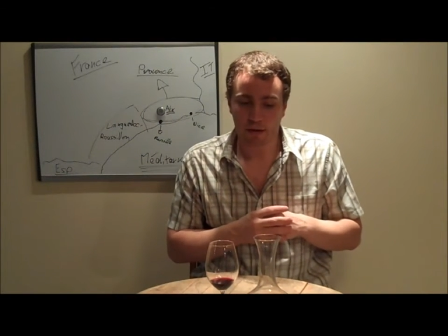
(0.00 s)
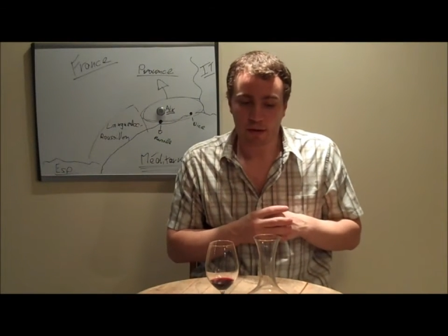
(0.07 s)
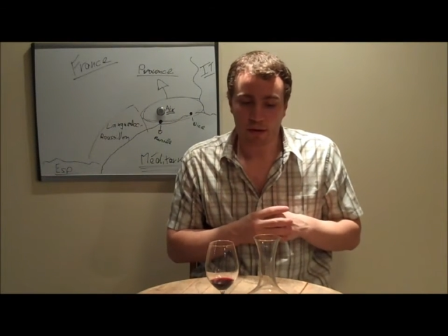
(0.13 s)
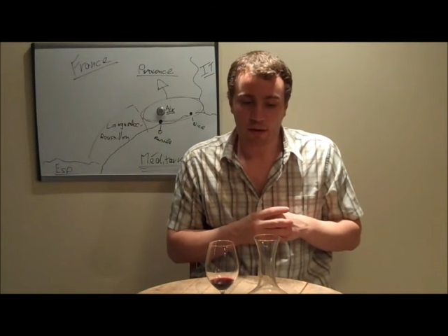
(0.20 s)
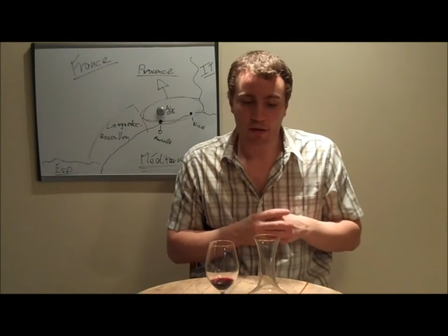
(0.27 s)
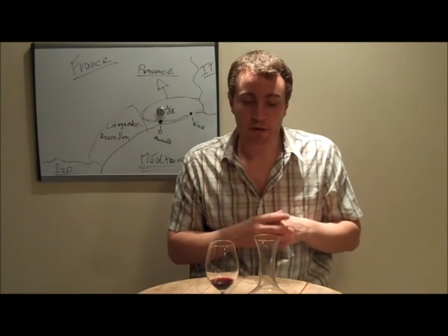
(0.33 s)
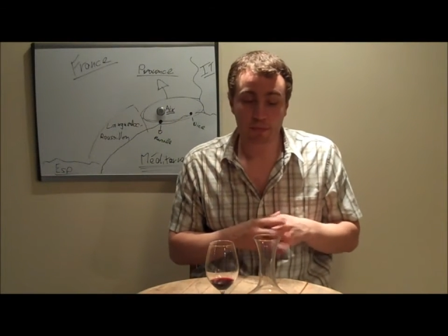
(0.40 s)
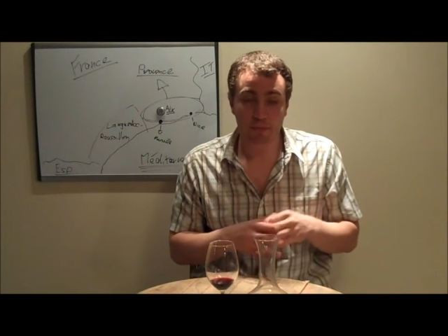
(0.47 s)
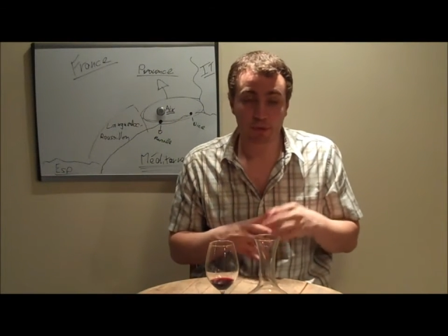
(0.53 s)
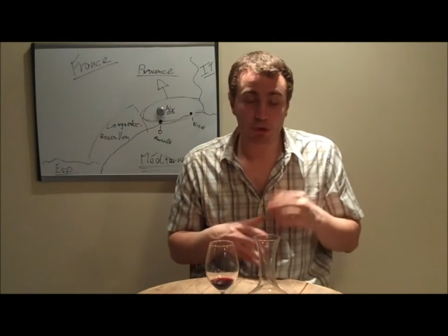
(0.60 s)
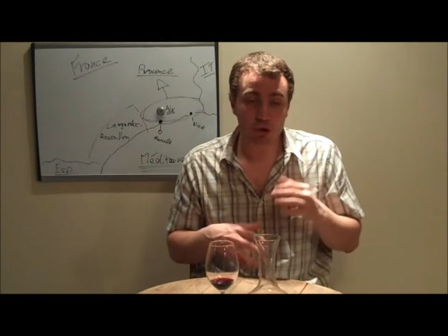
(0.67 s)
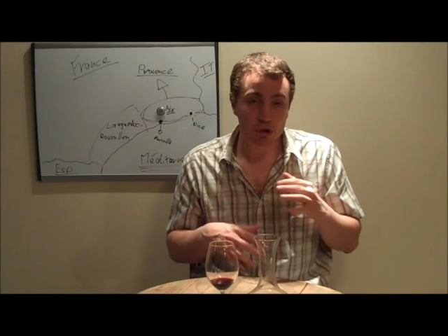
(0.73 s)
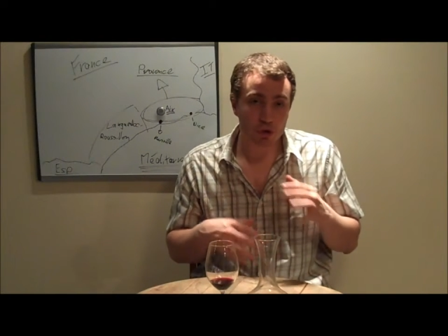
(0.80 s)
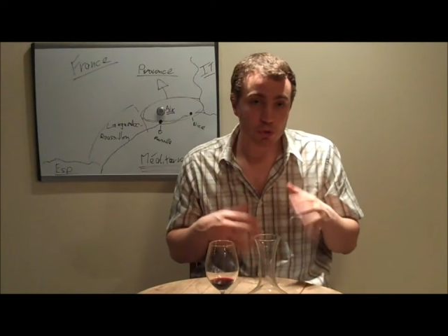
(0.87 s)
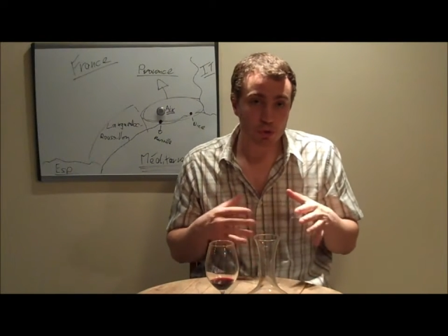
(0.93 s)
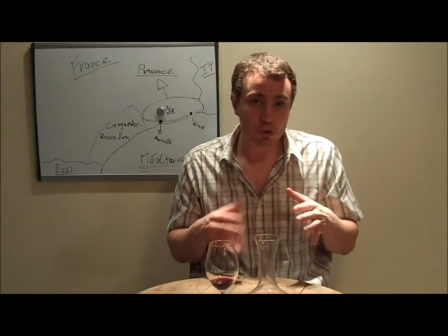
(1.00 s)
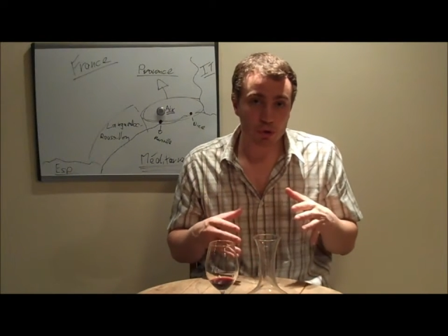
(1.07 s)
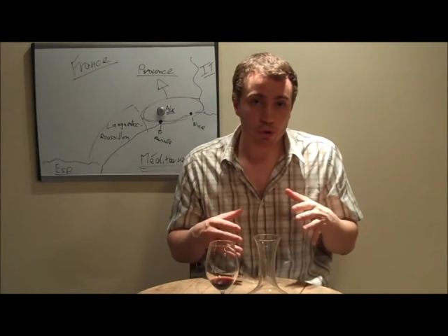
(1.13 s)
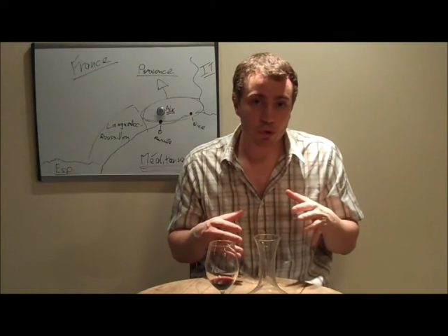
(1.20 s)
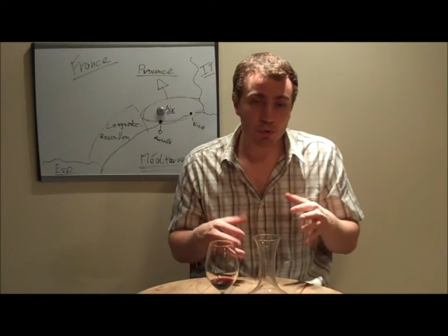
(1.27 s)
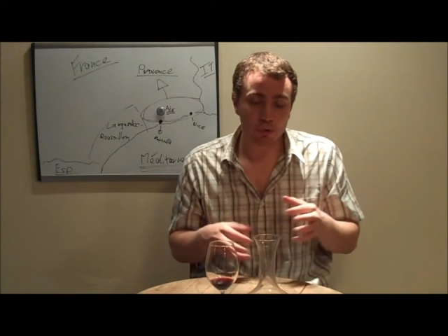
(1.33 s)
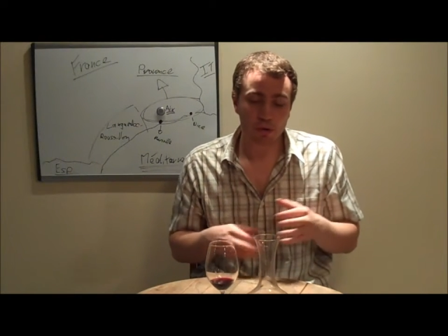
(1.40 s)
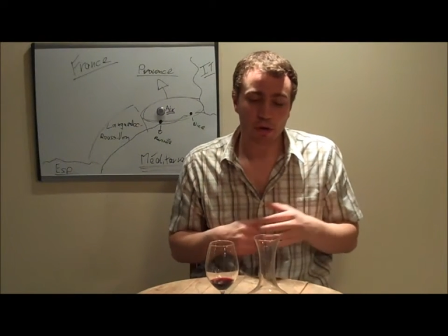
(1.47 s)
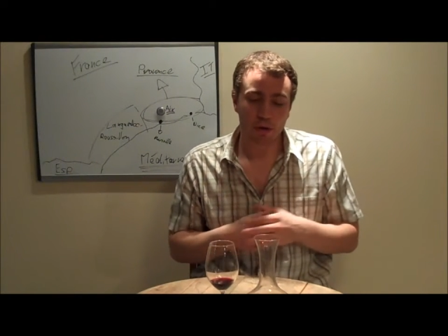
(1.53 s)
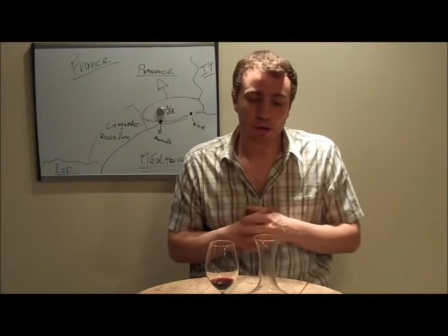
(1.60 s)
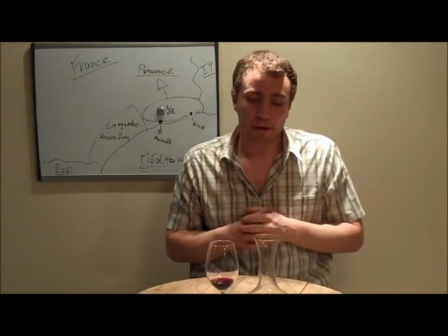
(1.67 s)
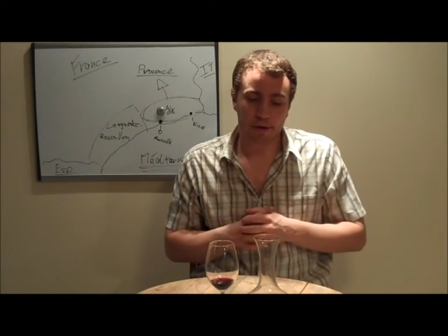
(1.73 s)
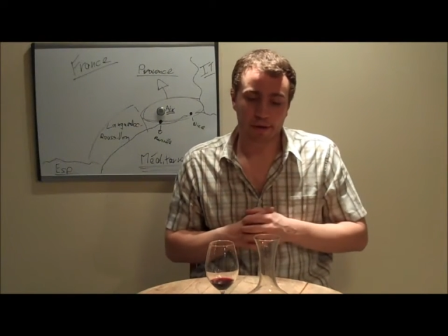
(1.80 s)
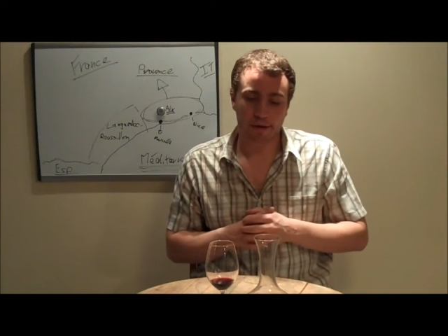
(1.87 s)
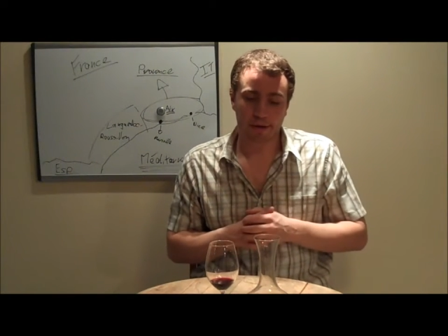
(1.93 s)
prosciutto
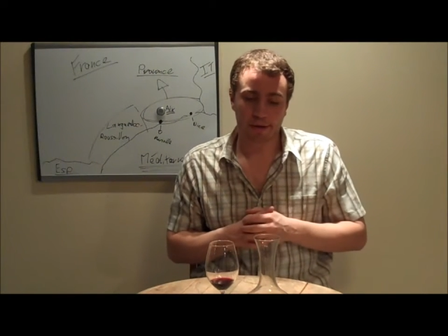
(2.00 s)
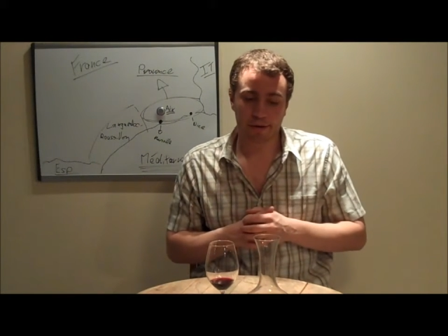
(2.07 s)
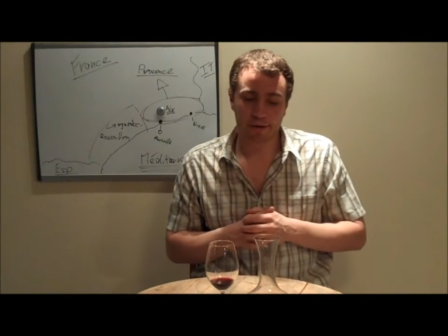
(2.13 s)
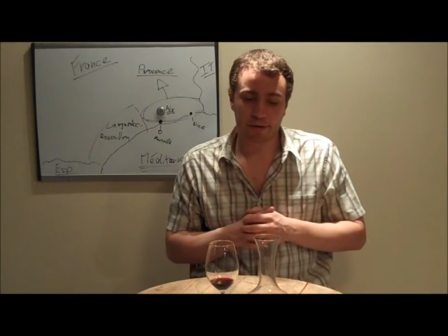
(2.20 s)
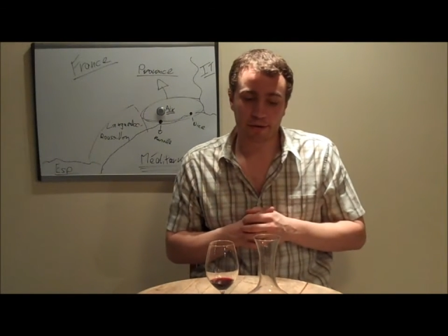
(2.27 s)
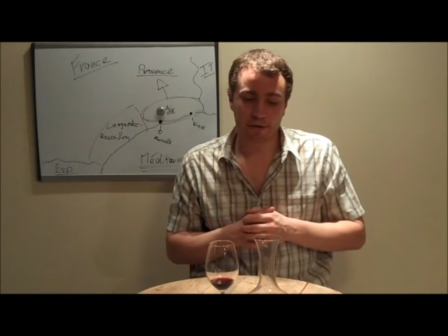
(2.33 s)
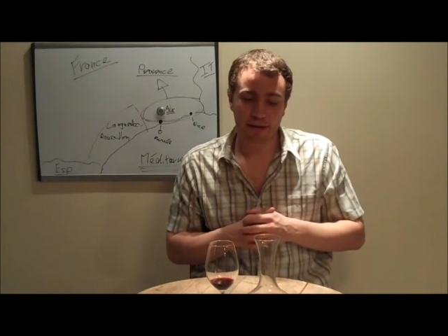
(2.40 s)
to